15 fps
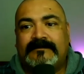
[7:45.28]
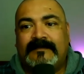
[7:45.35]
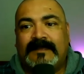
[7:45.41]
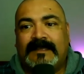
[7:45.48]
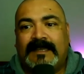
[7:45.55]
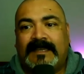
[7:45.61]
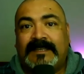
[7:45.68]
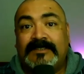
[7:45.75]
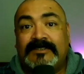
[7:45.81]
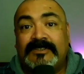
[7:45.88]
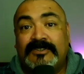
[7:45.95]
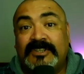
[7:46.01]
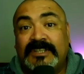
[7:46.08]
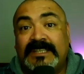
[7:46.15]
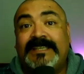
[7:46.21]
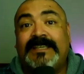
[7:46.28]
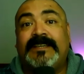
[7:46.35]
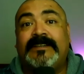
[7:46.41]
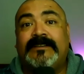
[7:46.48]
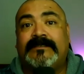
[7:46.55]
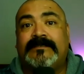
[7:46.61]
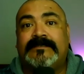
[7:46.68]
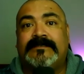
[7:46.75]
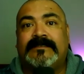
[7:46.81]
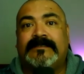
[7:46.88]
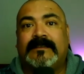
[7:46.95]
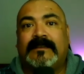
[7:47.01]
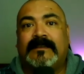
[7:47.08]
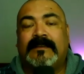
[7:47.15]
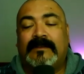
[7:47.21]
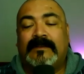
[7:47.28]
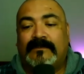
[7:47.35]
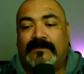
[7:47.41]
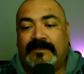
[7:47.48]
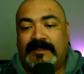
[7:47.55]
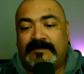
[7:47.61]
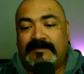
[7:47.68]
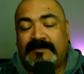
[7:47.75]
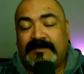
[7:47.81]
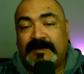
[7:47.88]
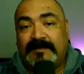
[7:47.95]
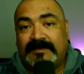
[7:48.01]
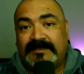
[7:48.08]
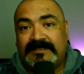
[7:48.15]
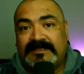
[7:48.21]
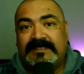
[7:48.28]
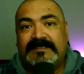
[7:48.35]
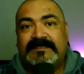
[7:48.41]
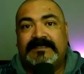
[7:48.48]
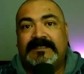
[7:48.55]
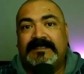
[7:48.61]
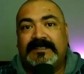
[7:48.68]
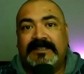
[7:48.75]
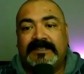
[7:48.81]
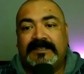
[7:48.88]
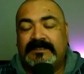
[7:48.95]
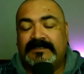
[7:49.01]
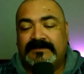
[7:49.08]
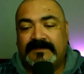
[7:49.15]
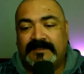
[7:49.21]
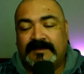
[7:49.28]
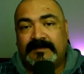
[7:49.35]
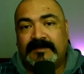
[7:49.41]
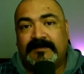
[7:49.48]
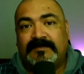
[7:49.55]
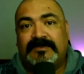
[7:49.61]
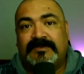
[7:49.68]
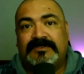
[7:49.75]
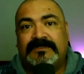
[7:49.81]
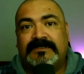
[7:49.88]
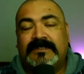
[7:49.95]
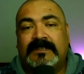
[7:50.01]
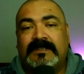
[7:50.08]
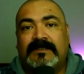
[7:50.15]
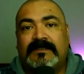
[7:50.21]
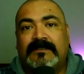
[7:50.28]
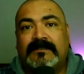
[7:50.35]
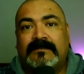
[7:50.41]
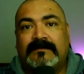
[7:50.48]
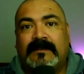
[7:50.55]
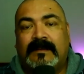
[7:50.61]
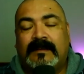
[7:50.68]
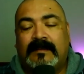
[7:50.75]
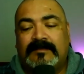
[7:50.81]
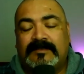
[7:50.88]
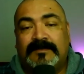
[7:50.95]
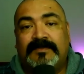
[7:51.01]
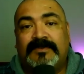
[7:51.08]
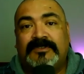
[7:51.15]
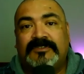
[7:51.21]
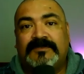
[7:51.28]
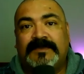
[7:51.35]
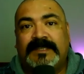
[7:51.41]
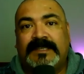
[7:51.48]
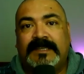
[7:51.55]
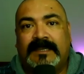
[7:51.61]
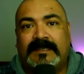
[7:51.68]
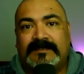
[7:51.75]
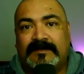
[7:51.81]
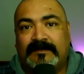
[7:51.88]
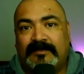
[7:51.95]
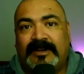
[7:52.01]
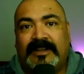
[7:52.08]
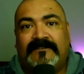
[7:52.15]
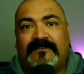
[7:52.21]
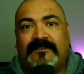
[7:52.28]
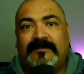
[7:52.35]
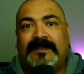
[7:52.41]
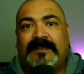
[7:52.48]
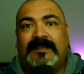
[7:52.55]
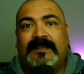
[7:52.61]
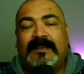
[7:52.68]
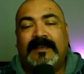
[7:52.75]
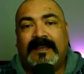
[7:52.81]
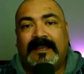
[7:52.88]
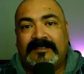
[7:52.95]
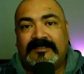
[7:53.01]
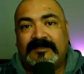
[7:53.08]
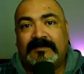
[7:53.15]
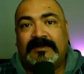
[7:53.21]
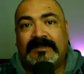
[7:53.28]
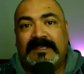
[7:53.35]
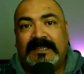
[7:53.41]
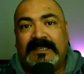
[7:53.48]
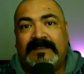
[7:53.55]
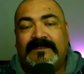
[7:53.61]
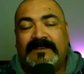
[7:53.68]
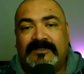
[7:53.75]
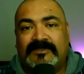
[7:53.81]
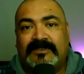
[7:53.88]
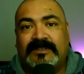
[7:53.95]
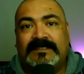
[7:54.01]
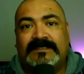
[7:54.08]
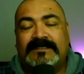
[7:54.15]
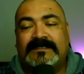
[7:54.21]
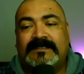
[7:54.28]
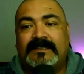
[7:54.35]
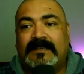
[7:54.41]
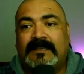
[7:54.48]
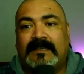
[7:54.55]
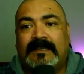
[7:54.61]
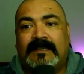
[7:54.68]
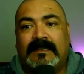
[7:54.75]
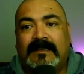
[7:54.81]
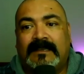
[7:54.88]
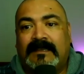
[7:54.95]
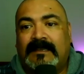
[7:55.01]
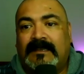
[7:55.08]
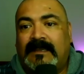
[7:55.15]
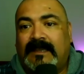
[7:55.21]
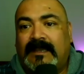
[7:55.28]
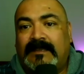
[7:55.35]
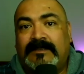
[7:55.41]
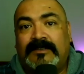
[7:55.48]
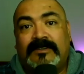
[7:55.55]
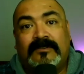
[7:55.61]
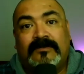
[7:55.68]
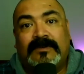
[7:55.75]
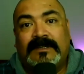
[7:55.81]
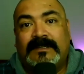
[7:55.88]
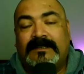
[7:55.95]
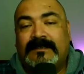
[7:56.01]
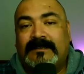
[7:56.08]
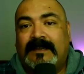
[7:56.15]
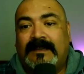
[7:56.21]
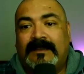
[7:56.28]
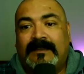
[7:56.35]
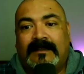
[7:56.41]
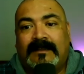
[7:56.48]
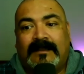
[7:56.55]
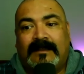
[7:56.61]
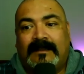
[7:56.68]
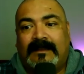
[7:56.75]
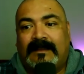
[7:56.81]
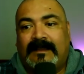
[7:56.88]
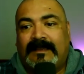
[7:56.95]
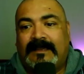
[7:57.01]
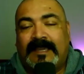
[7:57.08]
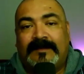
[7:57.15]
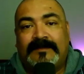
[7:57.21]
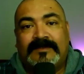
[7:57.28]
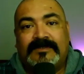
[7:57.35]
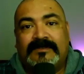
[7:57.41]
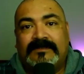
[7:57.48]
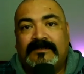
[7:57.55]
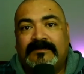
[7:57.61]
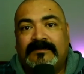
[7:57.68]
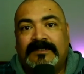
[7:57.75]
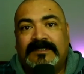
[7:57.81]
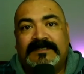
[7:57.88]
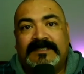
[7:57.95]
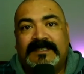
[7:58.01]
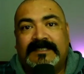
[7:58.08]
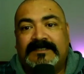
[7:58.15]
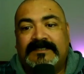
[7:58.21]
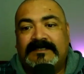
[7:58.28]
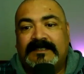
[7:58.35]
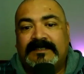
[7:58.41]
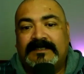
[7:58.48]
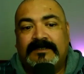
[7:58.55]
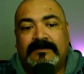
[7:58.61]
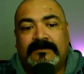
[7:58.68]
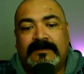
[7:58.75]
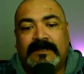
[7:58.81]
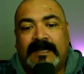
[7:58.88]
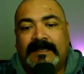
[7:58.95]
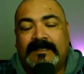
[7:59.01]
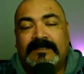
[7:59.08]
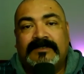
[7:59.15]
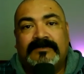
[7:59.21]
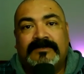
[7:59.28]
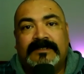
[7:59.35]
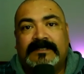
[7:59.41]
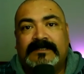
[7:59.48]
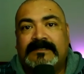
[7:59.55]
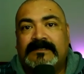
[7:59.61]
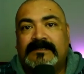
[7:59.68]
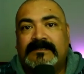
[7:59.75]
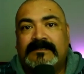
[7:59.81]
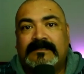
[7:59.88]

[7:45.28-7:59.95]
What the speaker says: And it took years for them to be persistent, years for them to push me and to pray for me and to believe and trust. And you know what? I came to the realization that I can do this.